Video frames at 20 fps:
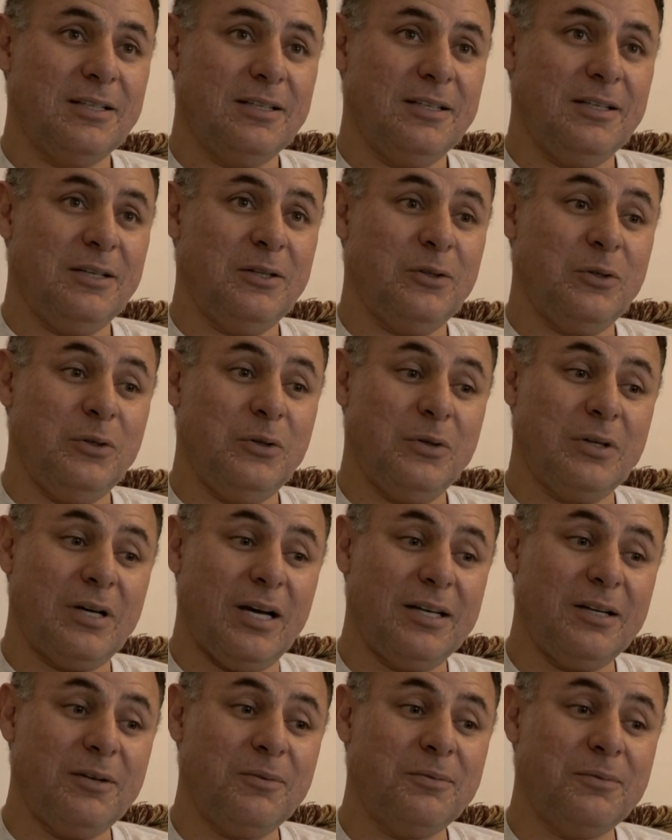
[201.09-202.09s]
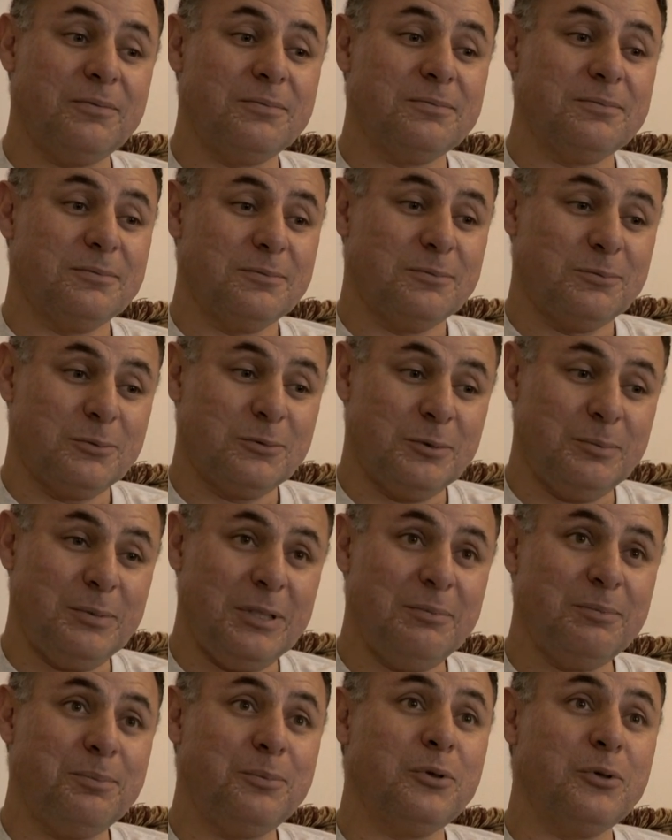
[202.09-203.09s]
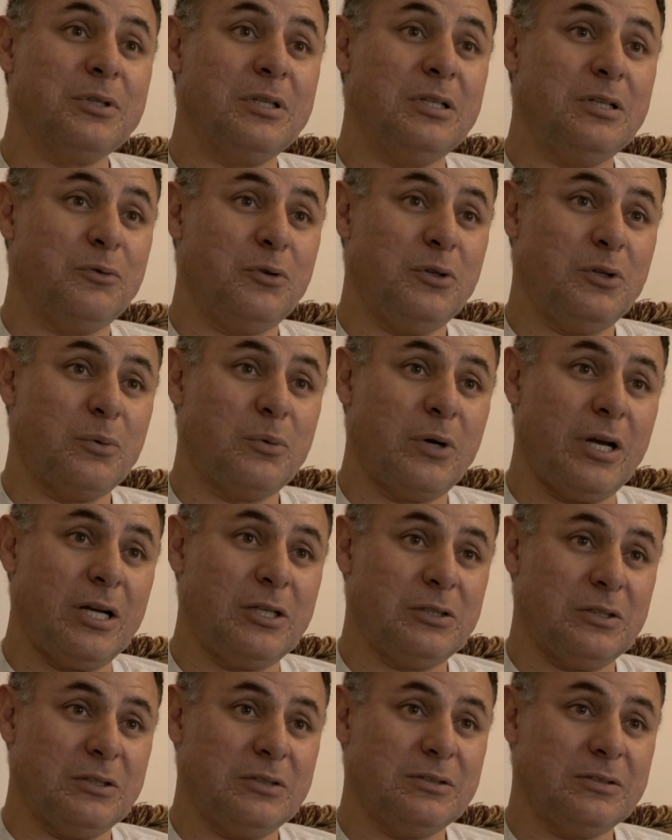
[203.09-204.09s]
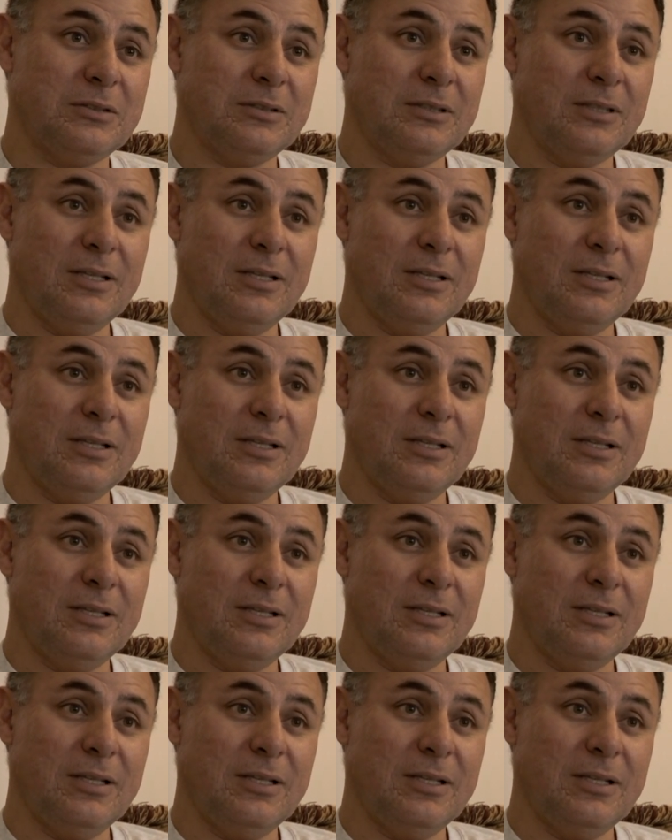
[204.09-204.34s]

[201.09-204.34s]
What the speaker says: You know, you kind of were being pulled in different directions.